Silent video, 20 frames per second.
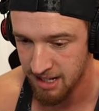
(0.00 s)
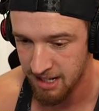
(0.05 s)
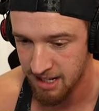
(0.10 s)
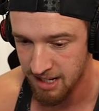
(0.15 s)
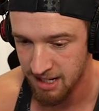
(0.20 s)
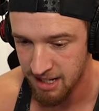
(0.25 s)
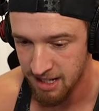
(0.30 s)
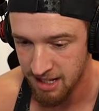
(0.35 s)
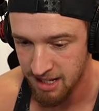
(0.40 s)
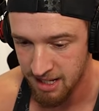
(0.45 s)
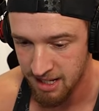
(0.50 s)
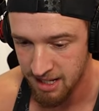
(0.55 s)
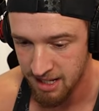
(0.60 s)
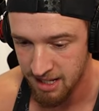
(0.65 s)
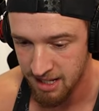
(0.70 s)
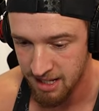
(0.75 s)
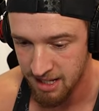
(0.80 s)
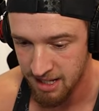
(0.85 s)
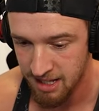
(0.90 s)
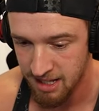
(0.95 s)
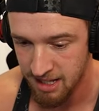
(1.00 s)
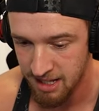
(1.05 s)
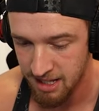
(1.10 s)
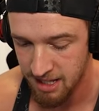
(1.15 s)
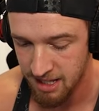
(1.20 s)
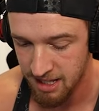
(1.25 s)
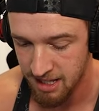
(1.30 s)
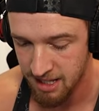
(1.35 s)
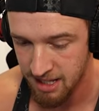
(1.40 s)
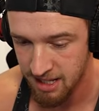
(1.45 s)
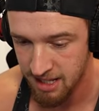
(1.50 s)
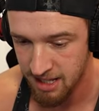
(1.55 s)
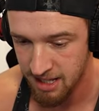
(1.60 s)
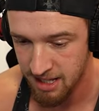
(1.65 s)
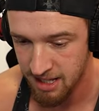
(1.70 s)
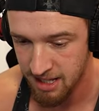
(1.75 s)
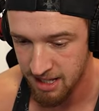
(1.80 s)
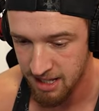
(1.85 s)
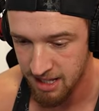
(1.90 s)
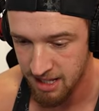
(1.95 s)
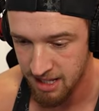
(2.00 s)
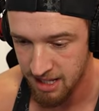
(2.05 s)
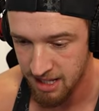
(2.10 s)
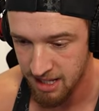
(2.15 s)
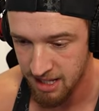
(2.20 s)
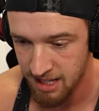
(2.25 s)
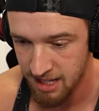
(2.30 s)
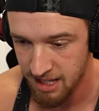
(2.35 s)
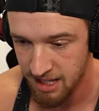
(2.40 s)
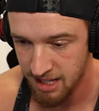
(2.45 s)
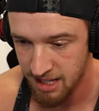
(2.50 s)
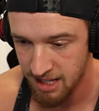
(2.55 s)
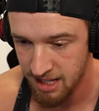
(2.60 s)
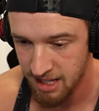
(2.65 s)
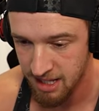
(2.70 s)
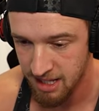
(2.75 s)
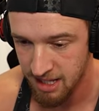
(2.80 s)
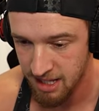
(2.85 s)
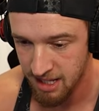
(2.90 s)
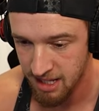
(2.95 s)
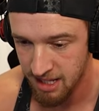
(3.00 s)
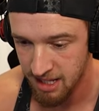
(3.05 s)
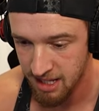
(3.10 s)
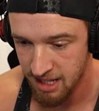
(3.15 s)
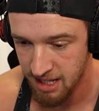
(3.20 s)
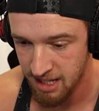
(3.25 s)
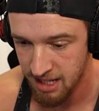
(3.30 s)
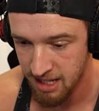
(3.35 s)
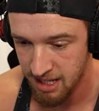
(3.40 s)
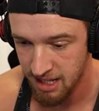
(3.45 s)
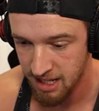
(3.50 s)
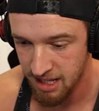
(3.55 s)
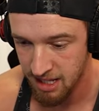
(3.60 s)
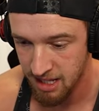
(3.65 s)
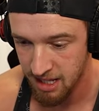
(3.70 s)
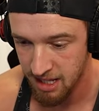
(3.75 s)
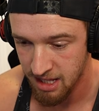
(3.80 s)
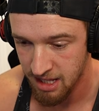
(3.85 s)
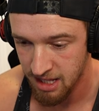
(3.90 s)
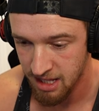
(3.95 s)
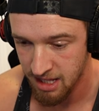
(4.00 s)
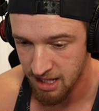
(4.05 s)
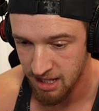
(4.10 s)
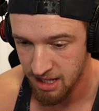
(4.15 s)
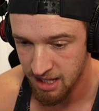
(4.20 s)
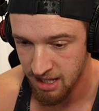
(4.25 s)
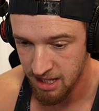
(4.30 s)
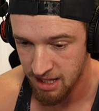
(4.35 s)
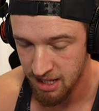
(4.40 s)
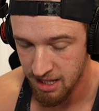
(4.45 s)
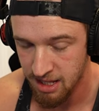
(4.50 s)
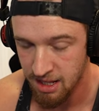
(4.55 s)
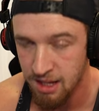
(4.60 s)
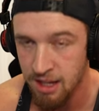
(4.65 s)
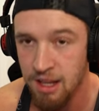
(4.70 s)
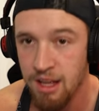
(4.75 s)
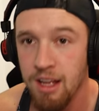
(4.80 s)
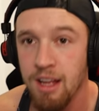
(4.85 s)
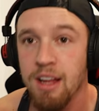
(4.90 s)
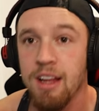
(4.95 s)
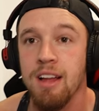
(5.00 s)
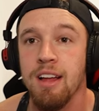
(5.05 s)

Nothing is said.